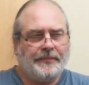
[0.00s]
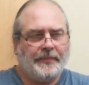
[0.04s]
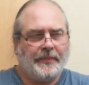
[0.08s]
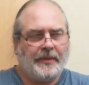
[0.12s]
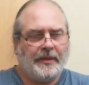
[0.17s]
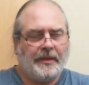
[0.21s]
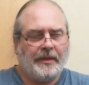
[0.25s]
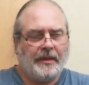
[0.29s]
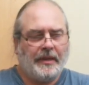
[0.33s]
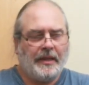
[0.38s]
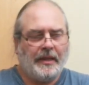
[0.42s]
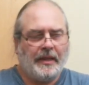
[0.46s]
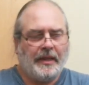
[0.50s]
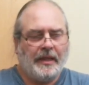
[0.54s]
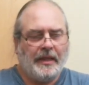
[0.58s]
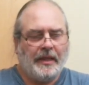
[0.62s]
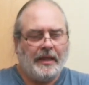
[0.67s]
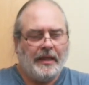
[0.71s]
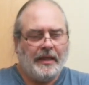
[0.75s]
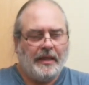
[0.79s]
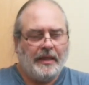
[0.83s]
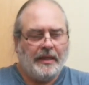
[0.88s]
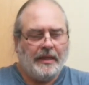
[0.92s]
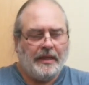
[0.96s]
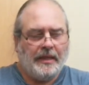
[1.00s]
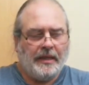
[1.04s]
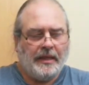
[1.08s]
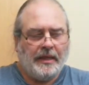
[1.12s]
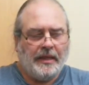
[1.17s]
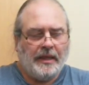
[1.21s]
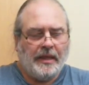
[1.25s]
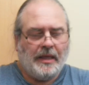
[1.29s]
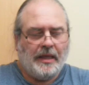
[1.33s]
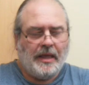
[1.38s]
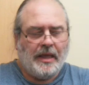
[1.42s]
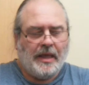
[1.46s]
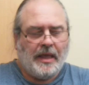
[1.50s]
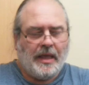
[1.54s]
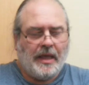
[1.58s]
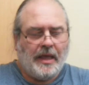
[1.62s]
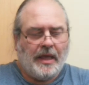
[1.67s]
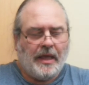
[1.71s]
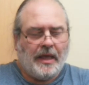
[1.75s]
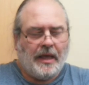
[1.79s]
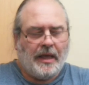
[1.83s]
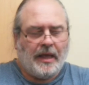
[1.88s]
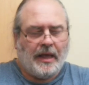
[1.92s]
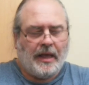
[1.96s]

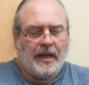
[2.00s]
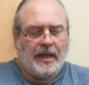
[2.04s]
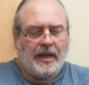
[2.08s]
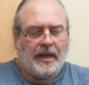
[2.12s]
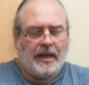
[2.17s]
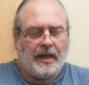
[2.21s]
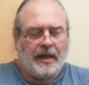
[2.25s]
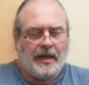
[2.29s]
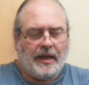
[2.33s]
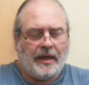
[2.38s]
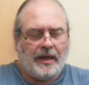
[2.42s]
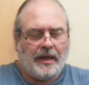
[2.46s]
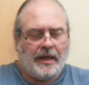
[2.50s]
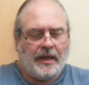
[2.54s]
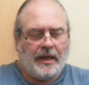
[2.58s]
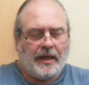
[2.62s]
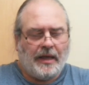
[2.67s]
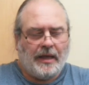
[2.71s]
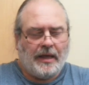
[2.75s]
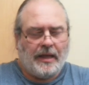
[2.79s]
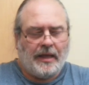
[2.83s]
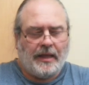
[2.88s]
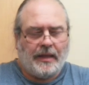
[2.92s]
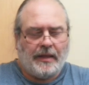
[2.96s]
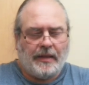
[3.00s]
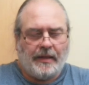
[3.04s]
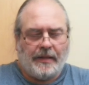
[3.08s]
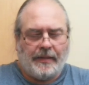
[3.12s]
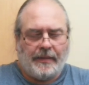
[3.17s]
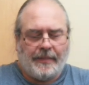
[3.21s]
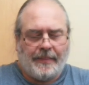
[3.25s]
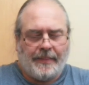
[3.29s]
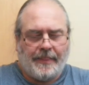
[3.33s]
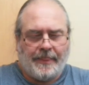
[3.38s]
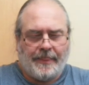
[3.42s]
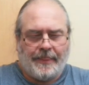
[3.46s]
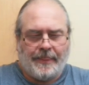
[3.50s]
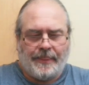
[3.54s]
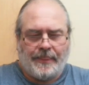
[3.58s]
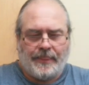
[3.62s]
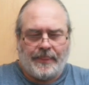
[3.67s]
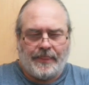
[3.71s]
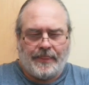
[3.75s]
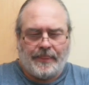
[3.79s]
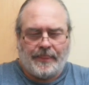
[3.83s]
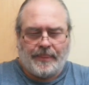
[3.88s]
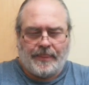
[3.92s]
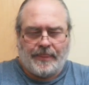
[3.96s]

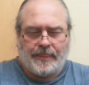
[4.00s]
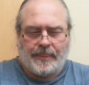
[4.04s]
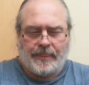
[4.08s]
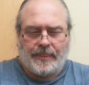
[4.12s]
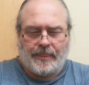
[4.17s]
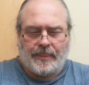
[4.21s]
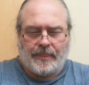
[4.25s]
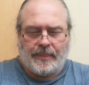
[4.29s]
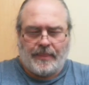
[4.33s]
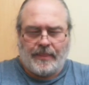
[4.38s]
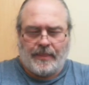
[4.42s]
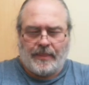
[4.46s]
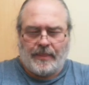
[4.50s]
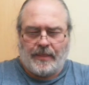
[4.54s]
[no speech]